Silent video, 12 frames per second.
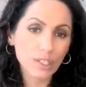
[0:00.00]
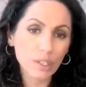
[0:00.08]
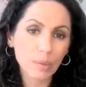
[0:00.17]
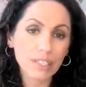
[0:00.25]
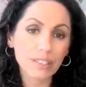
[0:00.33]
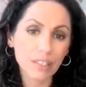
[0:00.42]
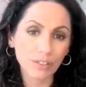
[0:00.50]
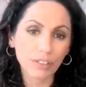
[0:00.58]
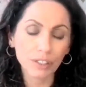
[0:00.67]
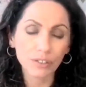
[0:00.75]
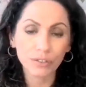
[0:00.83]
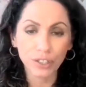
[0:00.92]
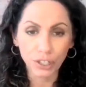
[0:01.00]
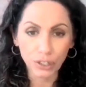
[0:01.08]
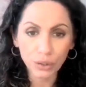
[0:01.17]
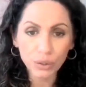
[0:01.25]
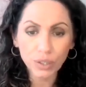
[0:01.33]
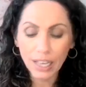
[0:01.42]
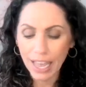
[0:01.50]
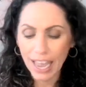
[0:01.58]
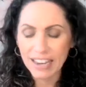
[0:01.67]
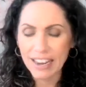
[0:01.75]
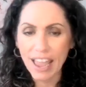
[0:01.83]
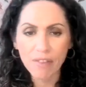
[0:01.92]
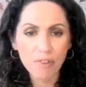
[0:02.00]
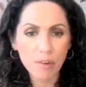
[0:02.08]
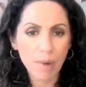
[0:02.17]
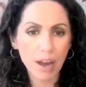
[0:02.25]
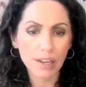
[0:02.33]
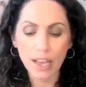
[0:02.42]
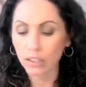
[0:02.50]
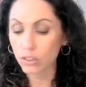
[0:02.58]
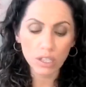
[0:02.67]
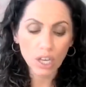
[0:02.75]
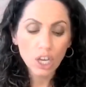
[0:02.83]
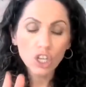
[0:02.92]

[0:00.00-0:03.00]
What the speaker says: to be different for you and everybody else.